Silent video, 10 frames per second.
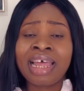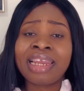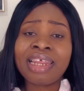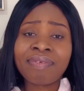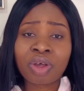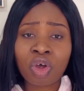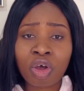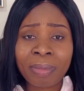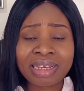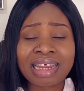leave a
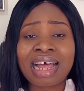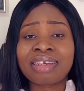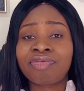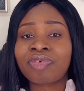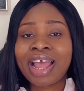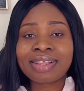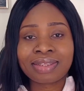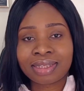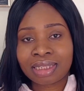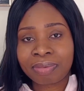comment, advise
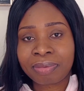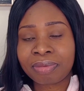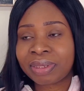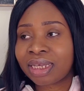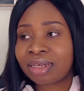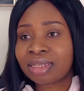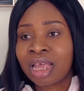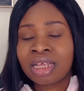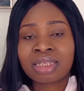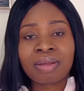these people, because
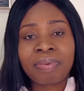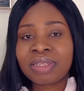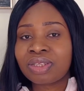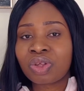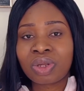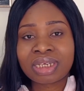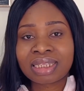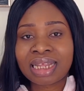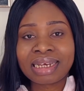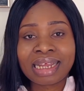some persons don't
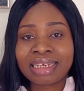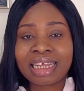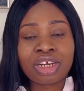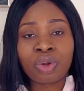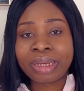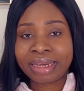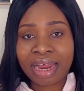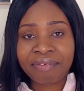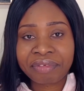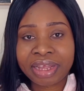understand that they are not in
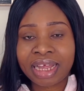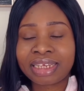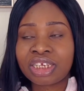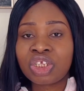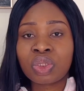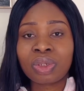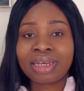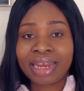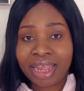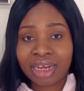Africa. They need to
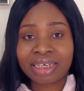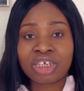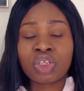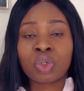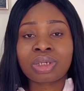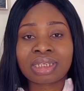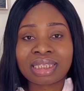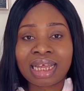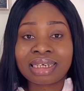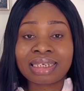learn, they need to
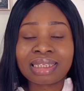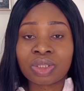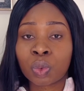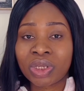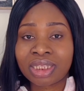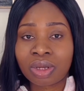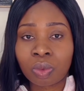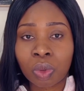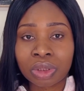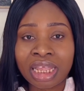understand this is Western
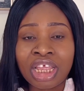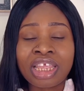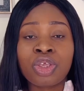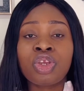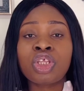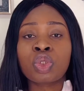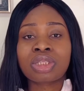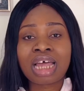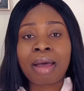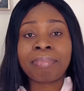world. You need to
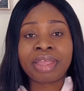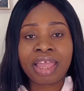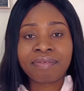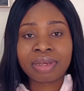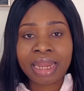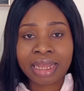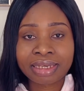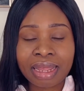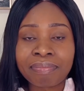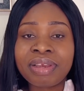start behaving like
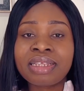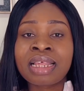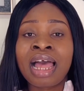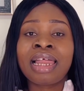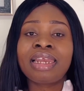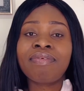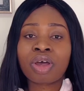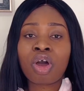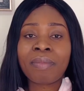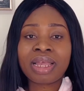them. Please leave a
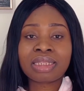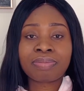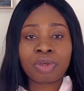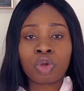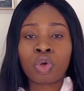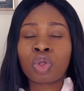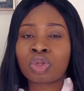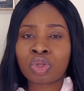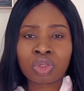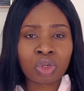comment below your
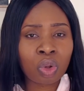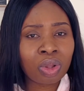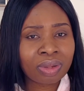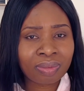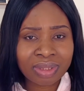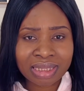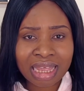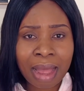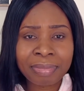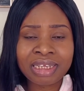thoughts on all what is
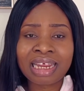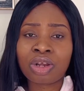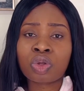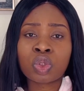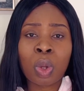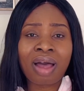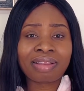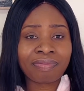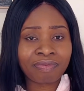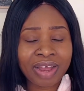happening, and also
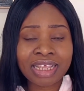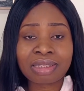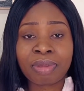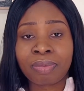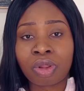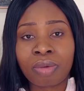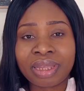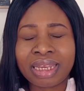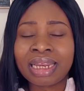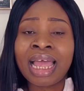advise people
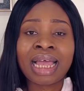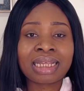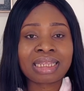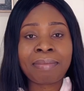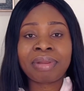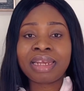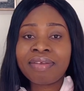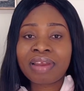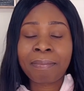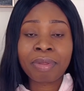coming in, because I believe
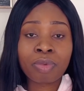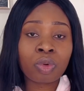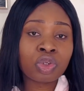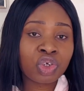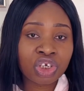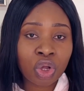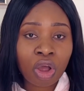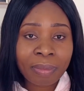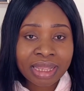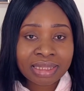that people go through the comment